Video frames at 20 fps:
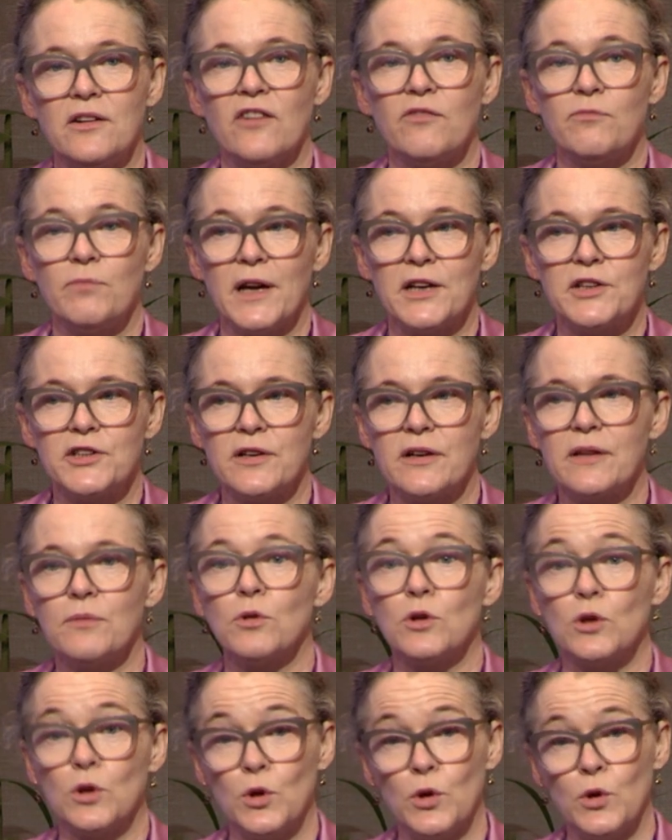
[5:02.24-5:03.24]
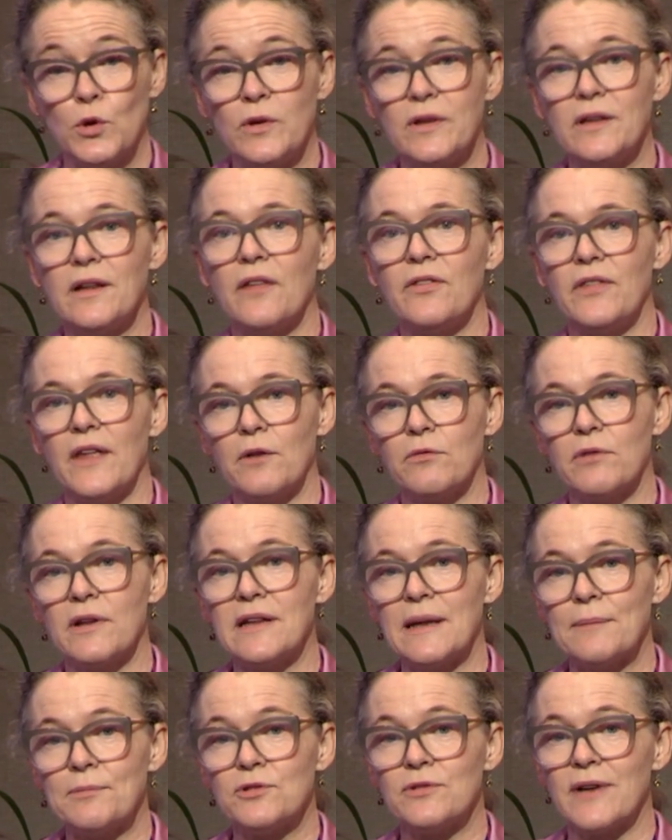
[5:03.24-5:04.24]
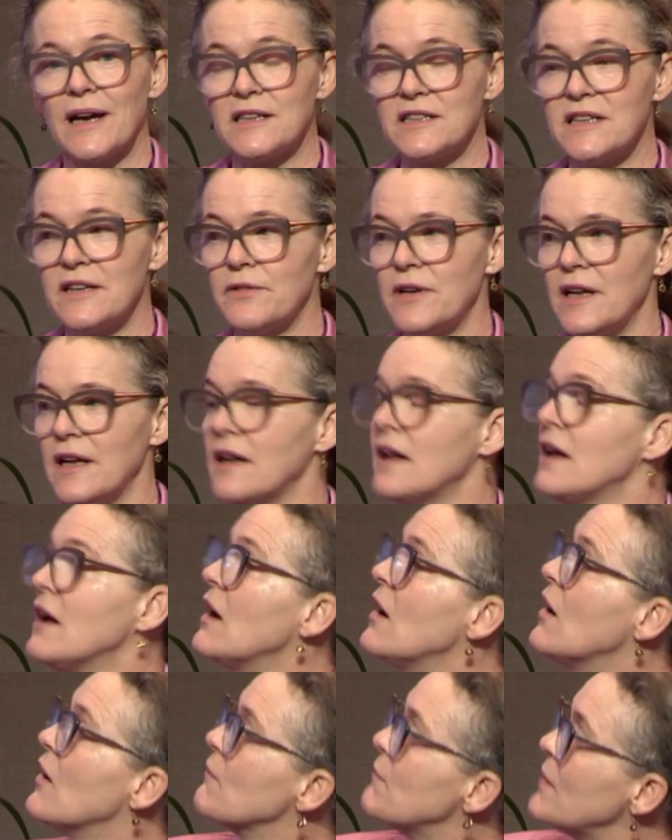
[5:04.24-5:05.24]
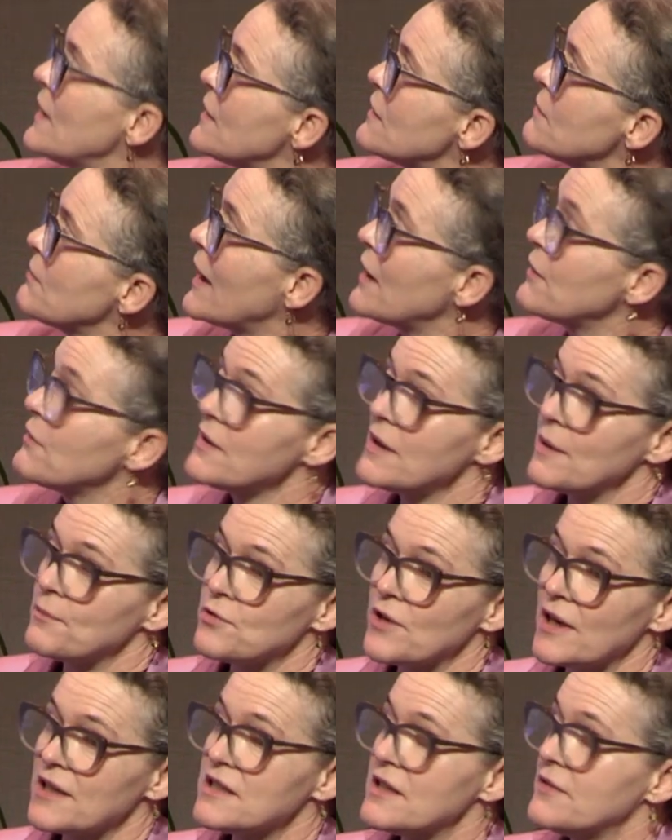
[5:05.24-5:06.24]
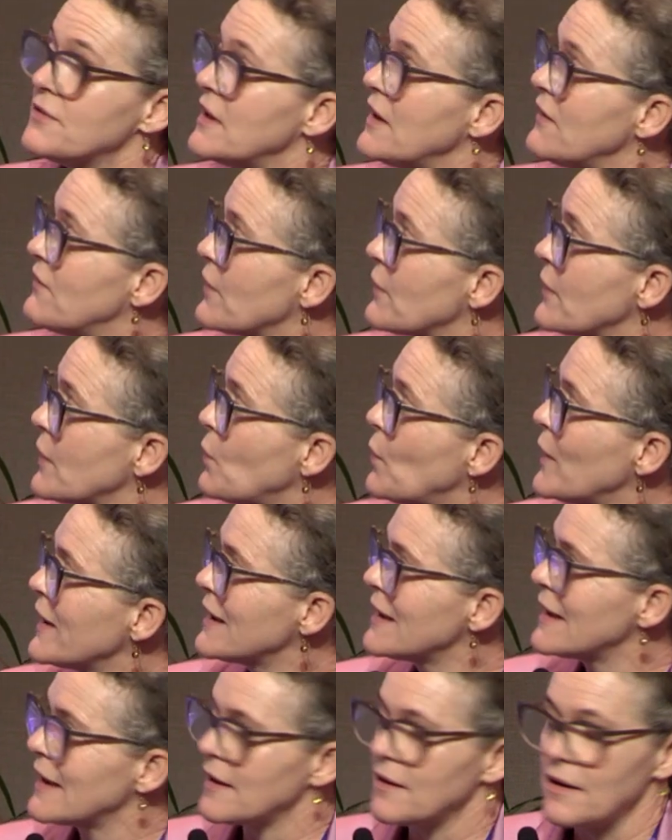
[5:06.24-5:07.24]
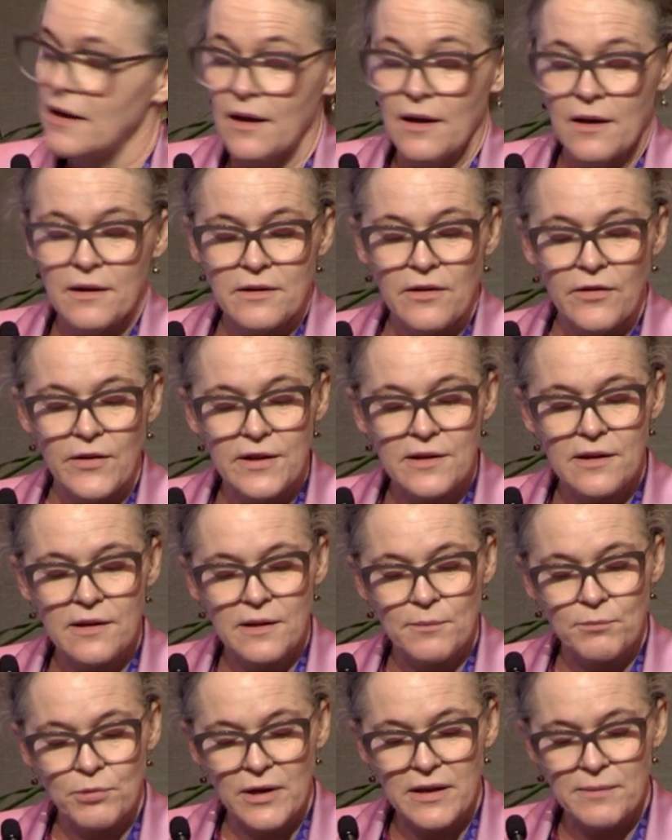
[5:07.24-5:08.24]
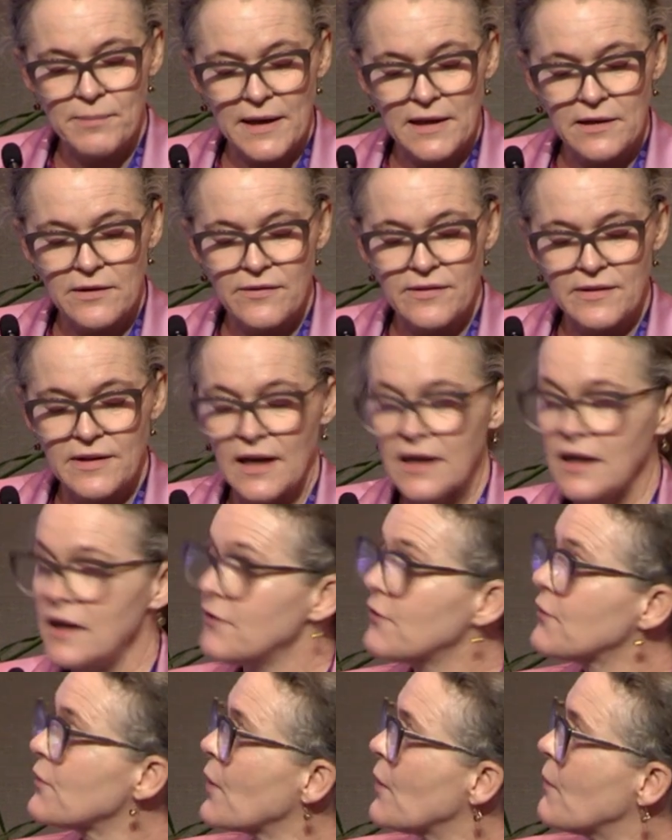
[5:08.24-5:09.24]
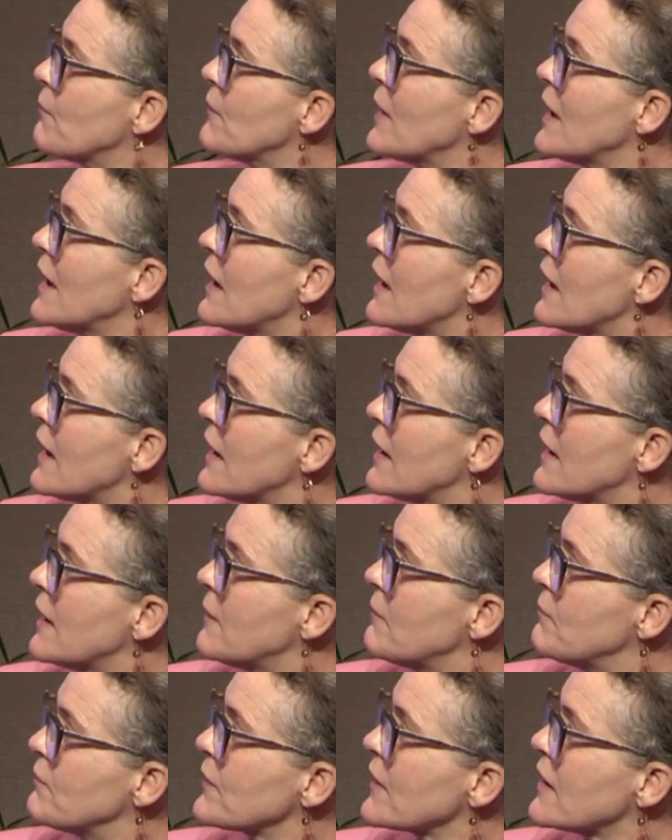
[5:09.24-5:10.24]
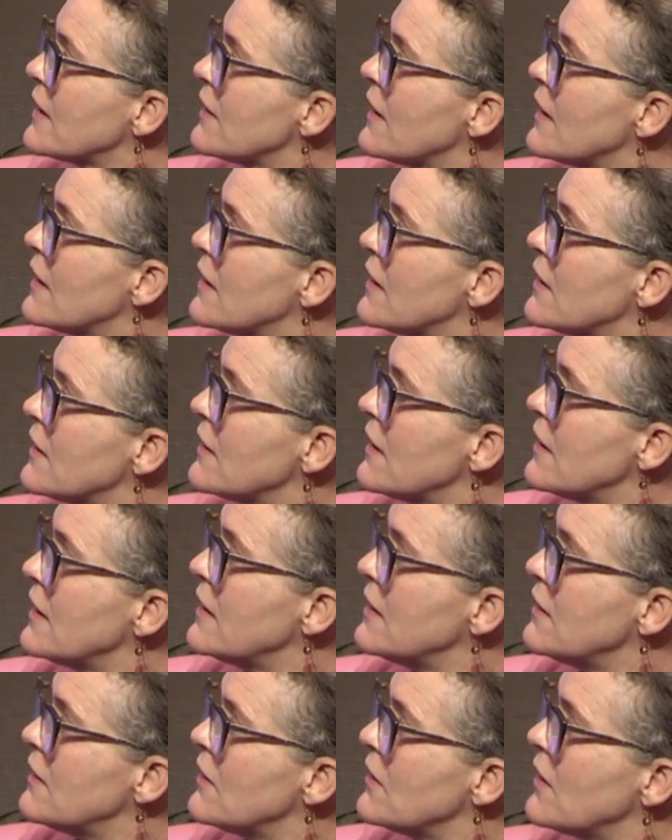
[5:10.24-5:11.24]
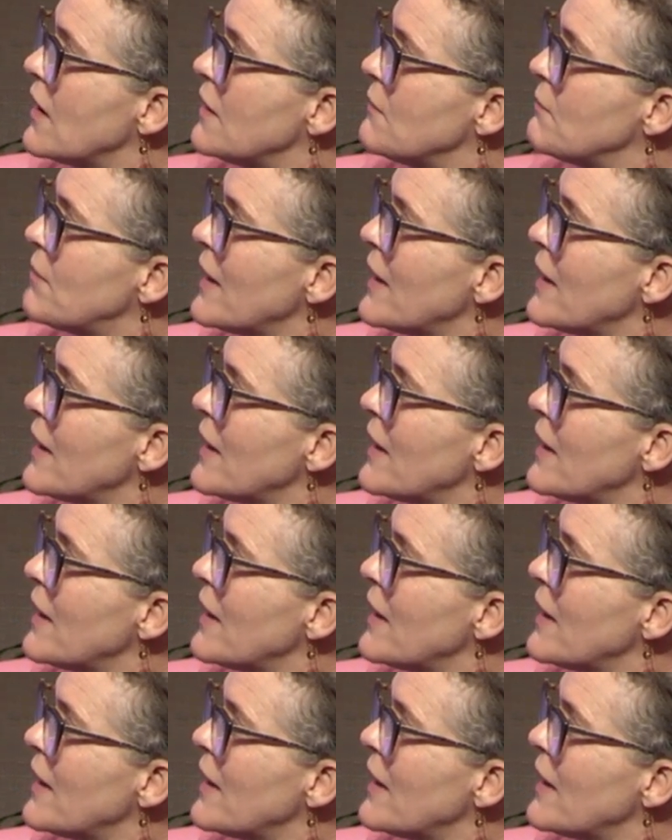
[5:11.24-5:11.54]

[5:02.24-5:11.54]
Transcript: of patients will lose their receptor activity PSMA receptor activity very quickly. So this is a prospective study from um, uh, in, in